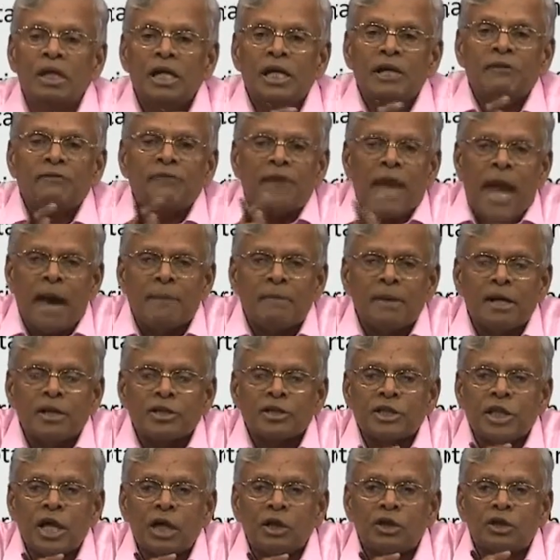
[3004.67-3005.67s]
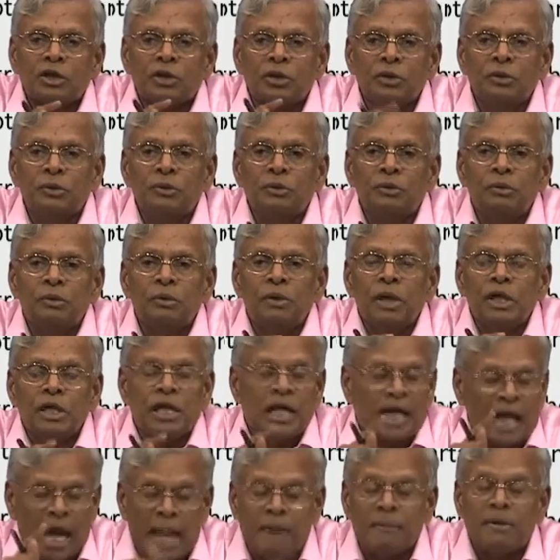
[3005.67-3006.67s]
if hammer is the tool,
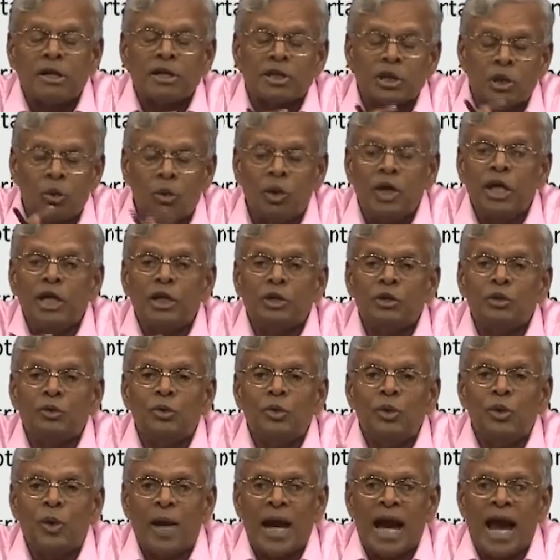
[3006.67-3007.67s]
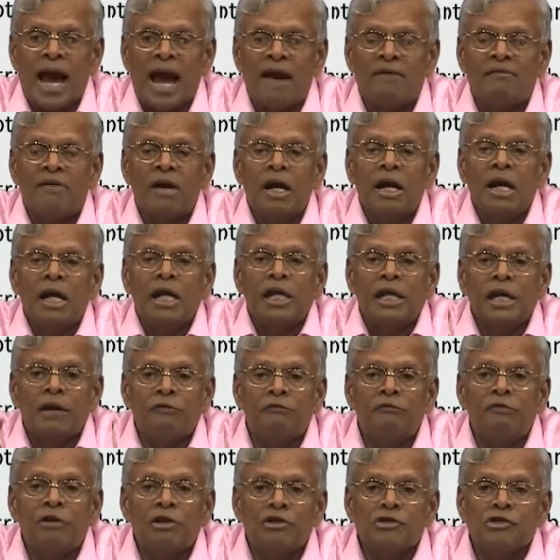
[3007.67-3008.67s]
if hammer is the only tool you have,
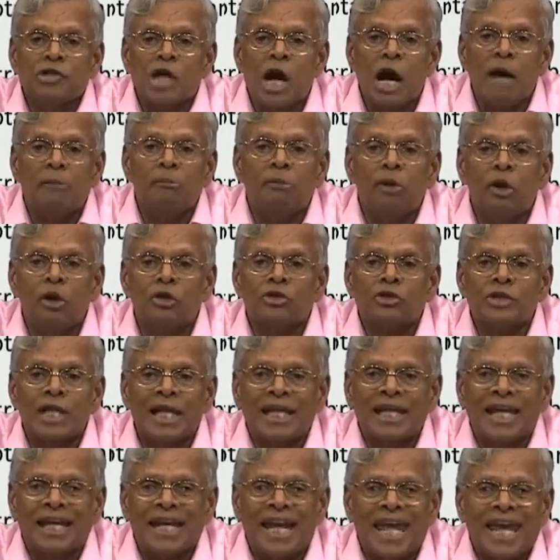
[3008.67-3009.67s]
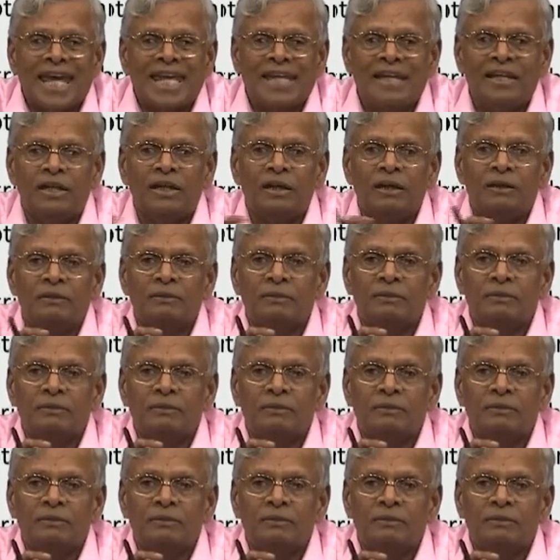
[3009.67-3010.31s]
every job looks like a nail.